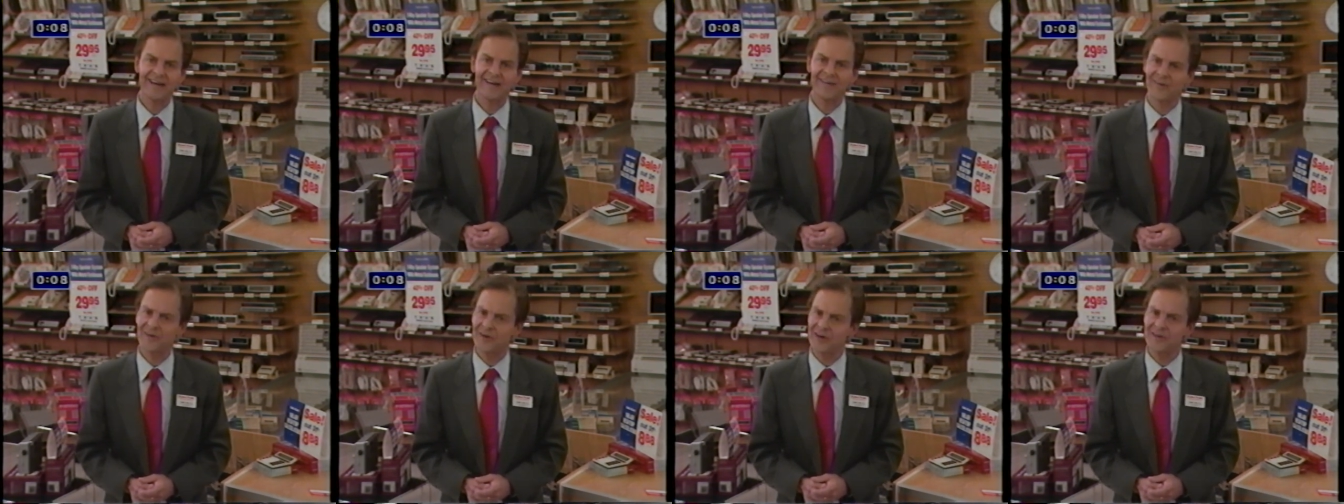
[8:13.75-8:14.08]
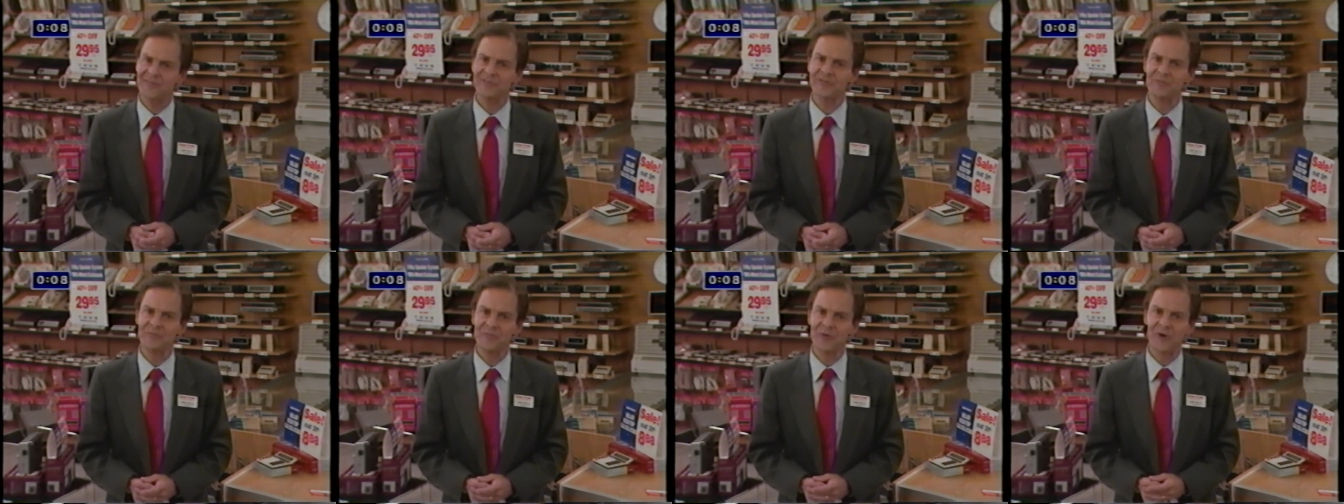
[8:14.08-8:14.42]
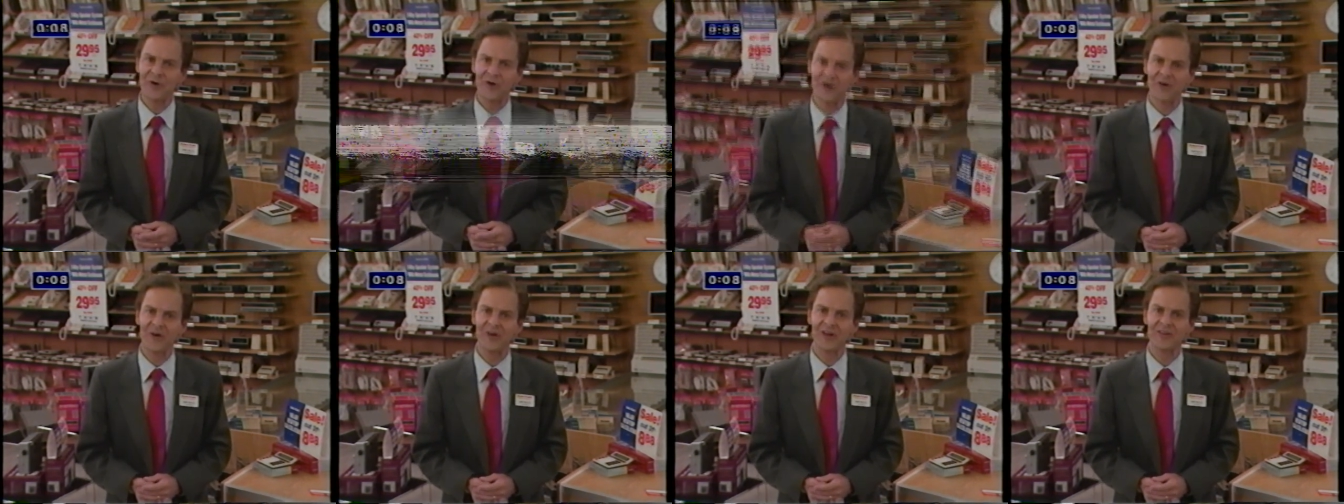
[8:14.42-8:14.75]
are often
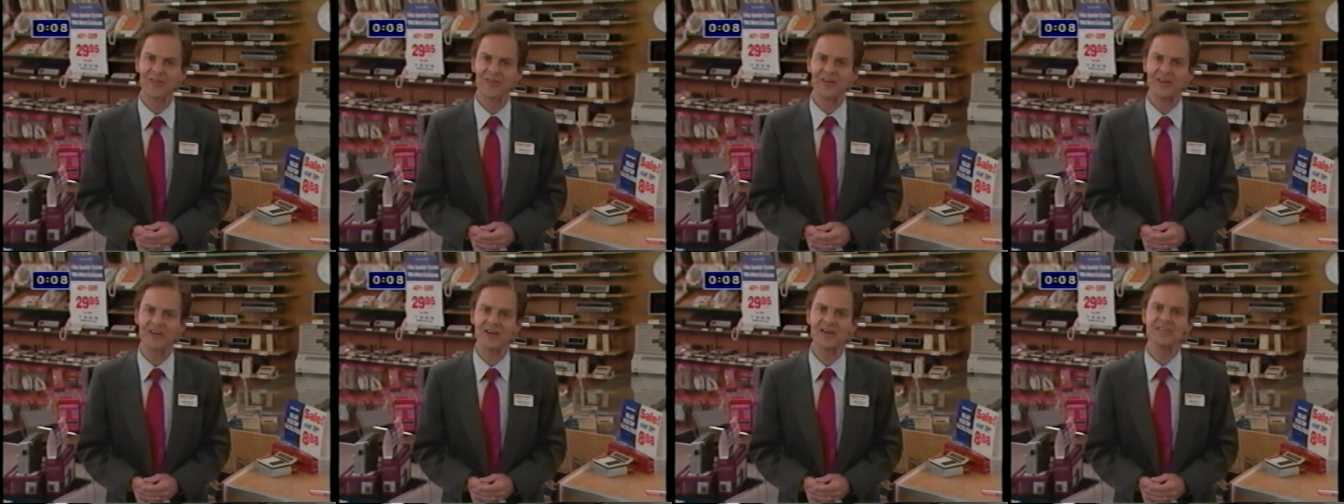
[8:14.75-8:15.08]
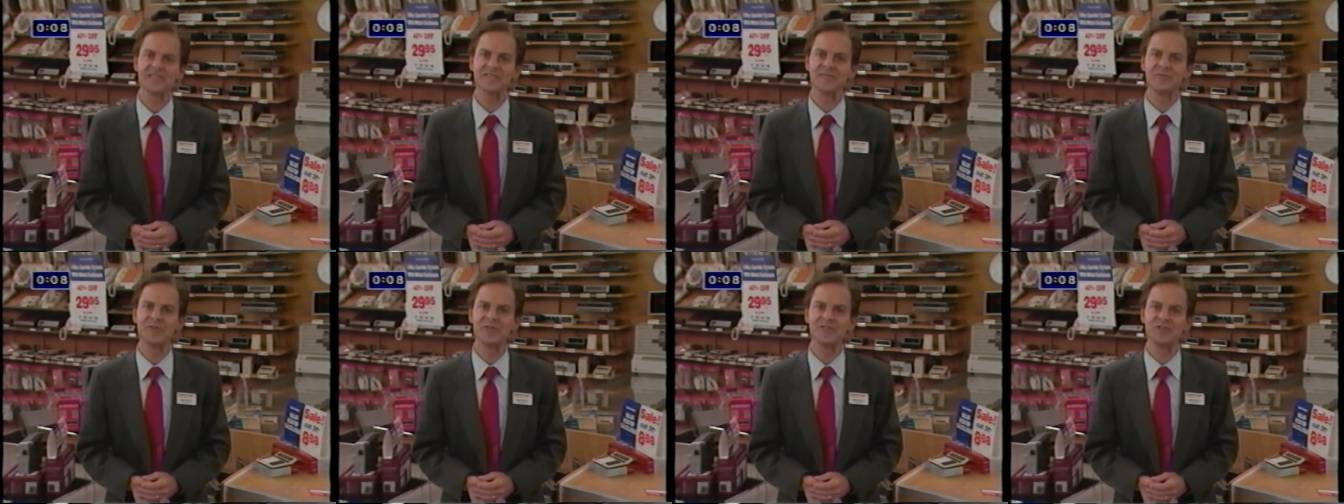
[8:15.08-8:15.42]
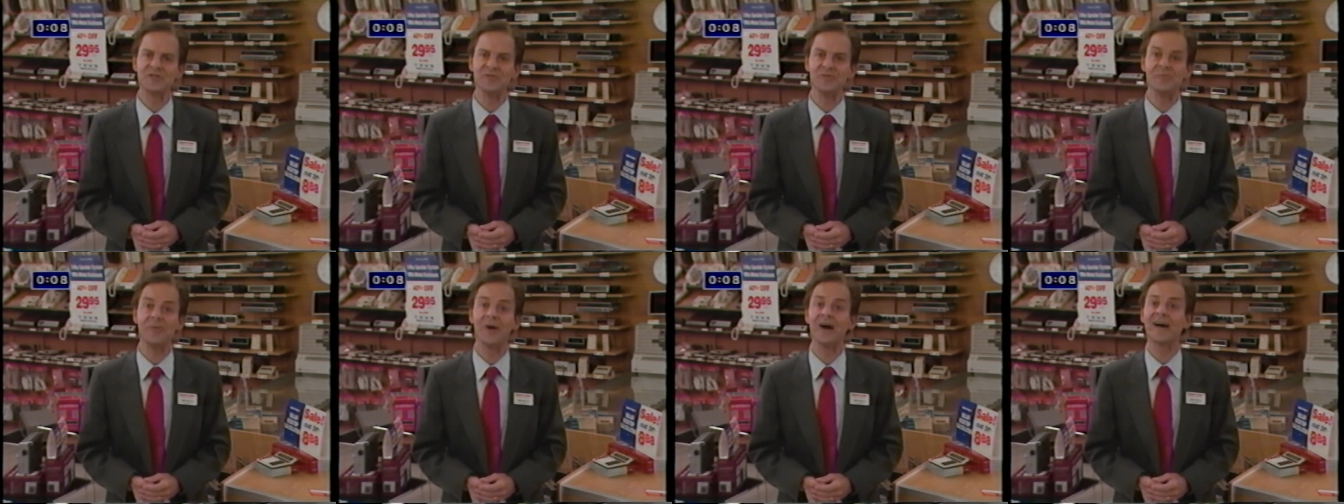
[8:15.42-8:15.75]
more loyal than
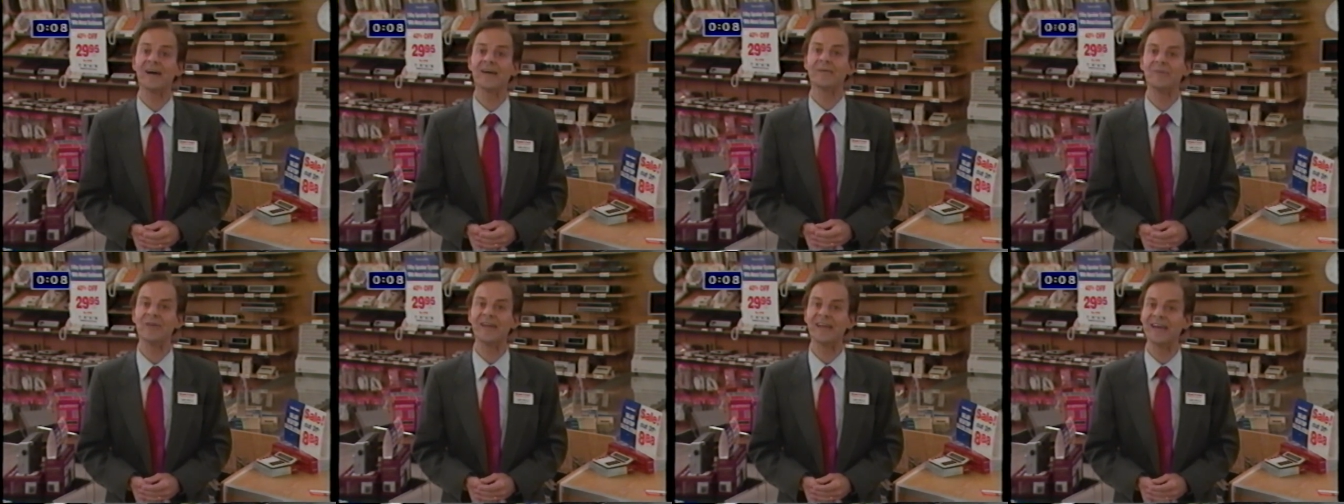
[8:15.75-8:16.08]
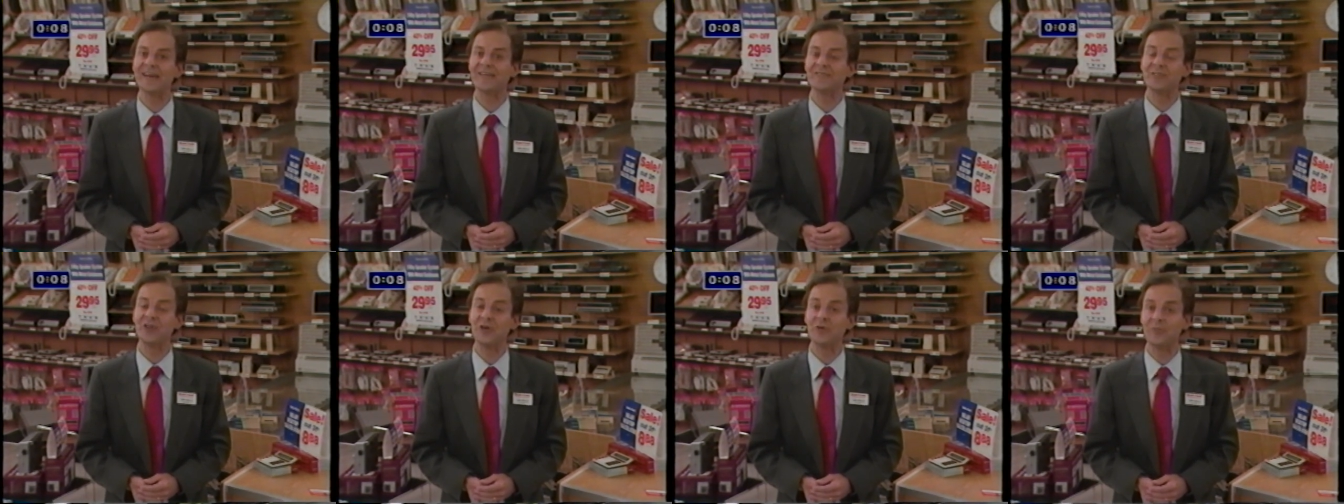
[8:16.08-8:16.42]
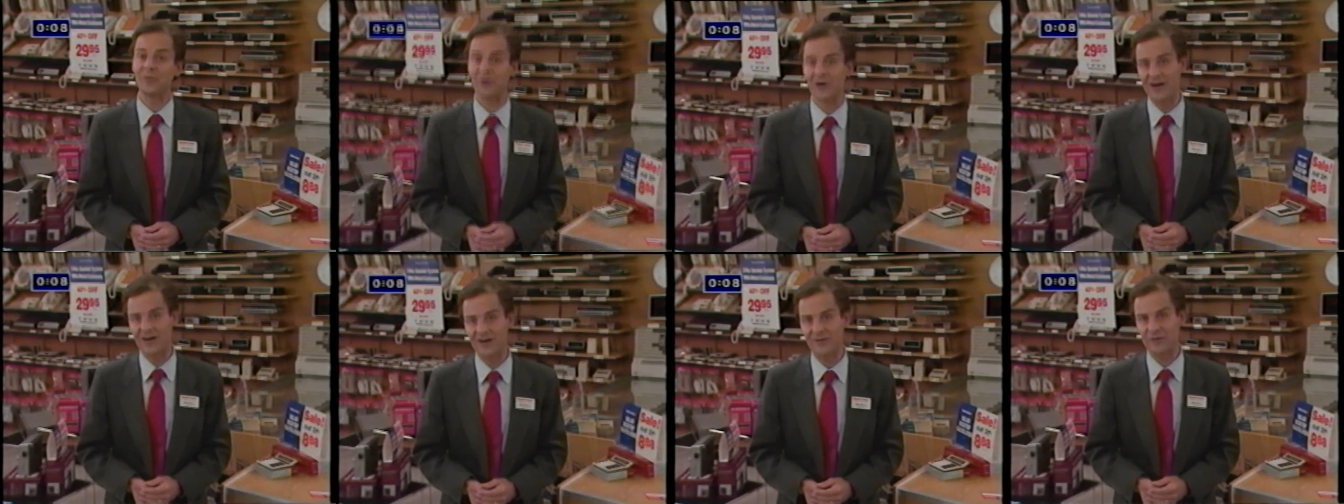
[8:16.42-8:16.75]
customers who buy but have no
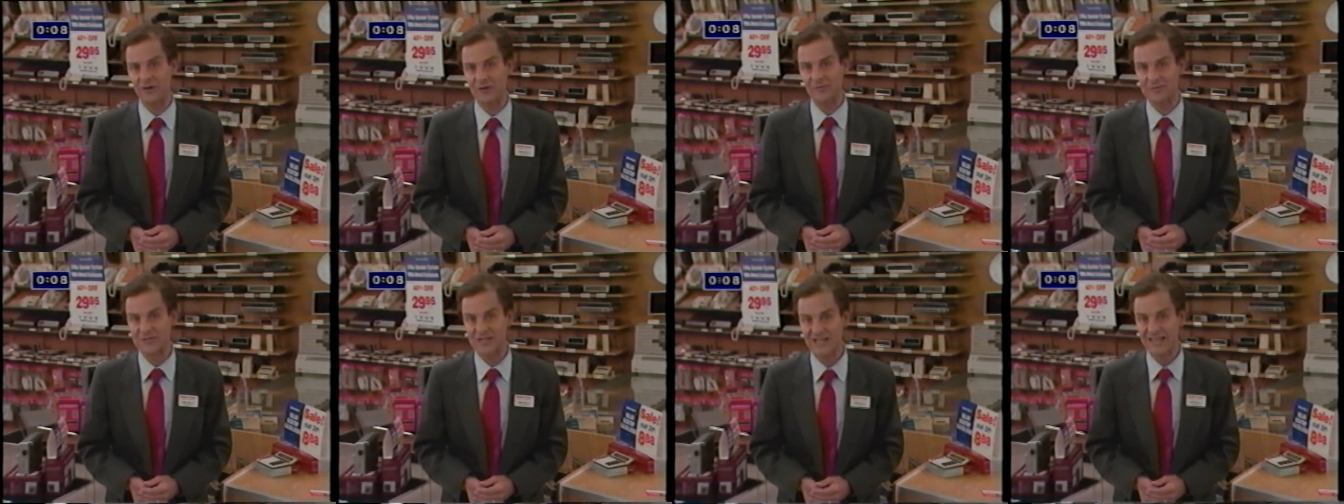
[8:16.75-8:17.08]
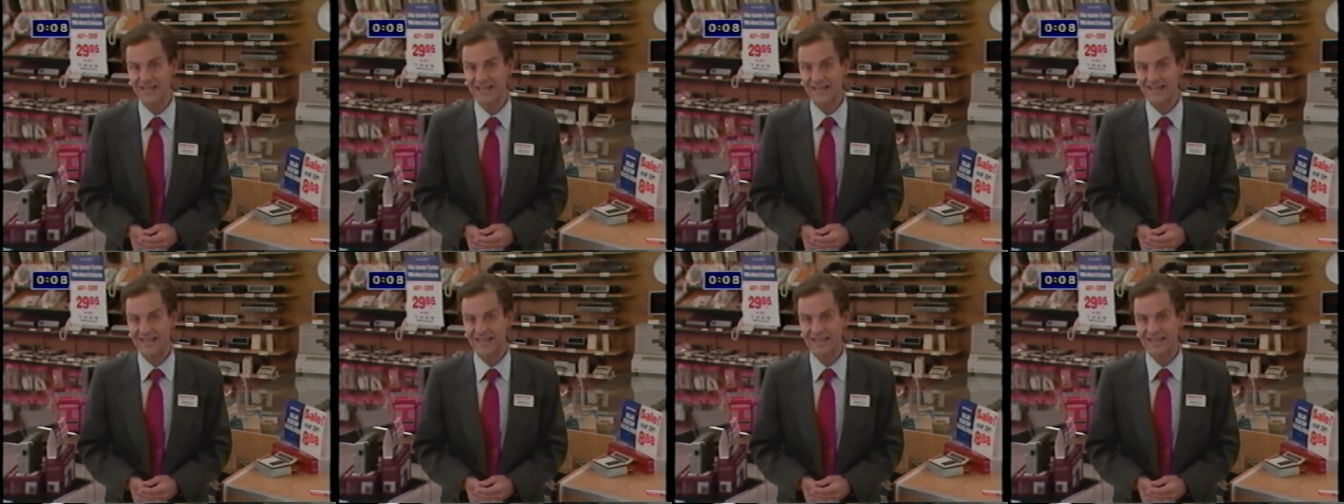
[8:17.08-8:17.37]
problems.